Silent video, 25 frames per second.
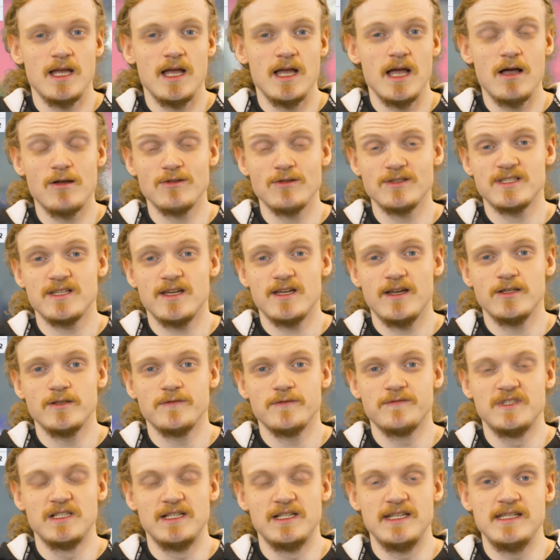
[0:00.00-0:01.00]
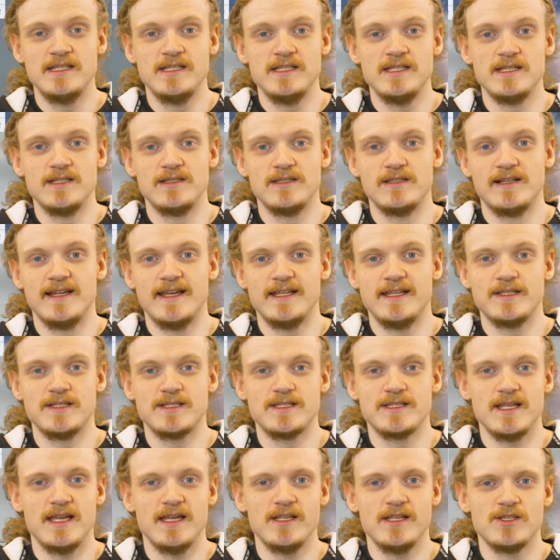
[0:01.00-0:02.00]
Outside of Dellini in the later
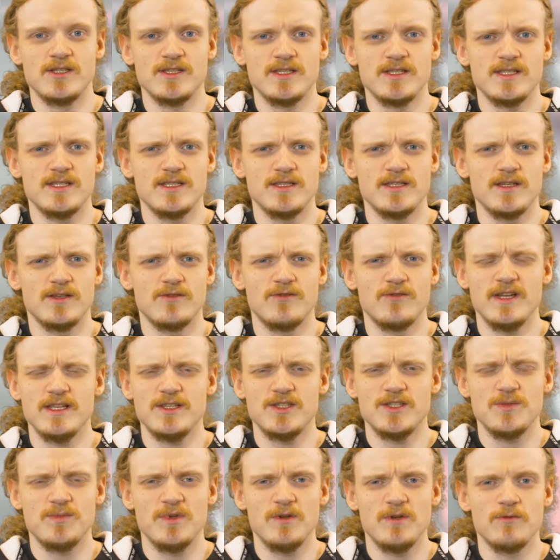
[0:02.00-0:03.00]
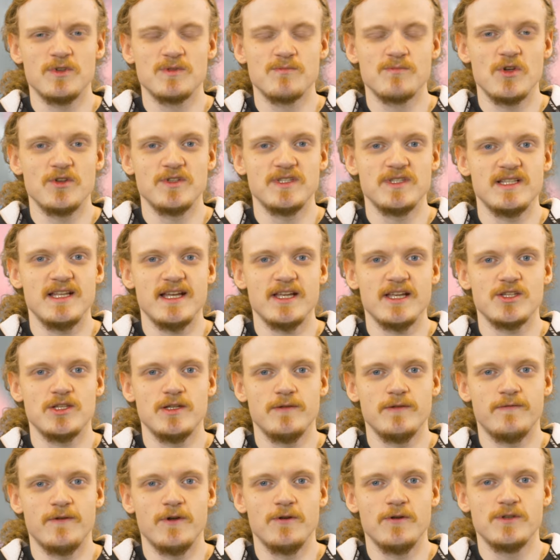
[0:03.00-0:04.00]
stages, Race GP was mostly
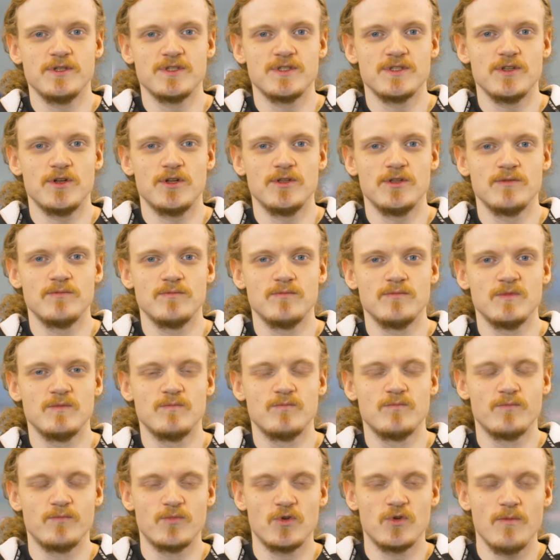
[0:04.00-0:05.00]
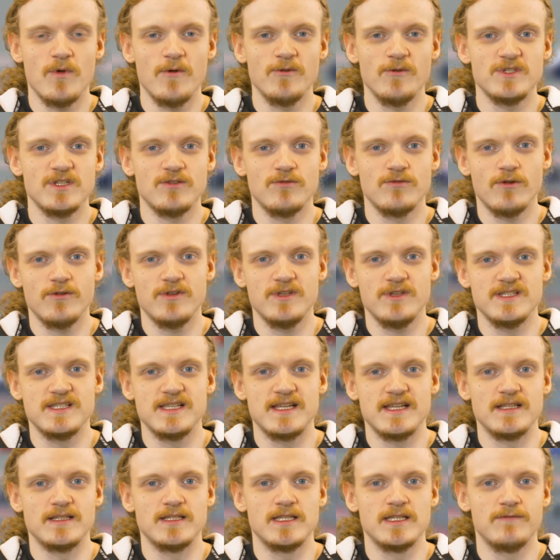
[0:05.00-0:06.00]
actually focused on promoting rookies
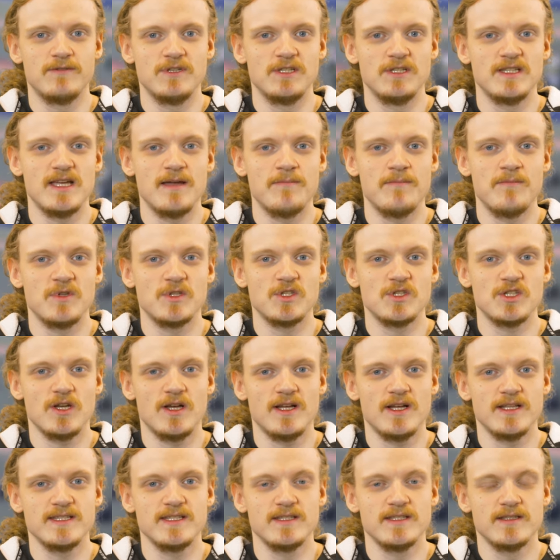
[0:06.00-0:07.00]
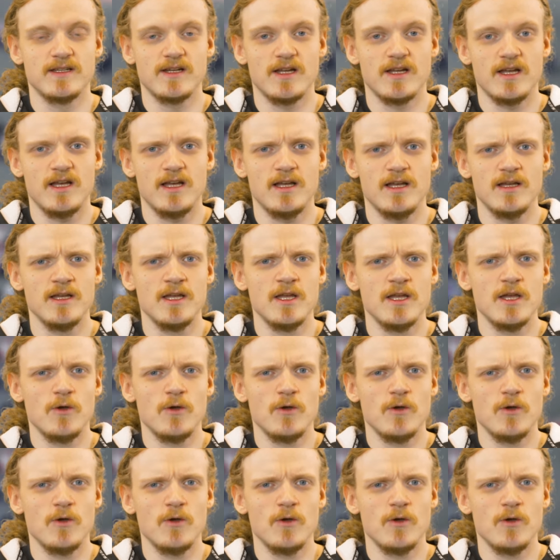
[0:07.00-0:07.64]
and giving them a chance in the car,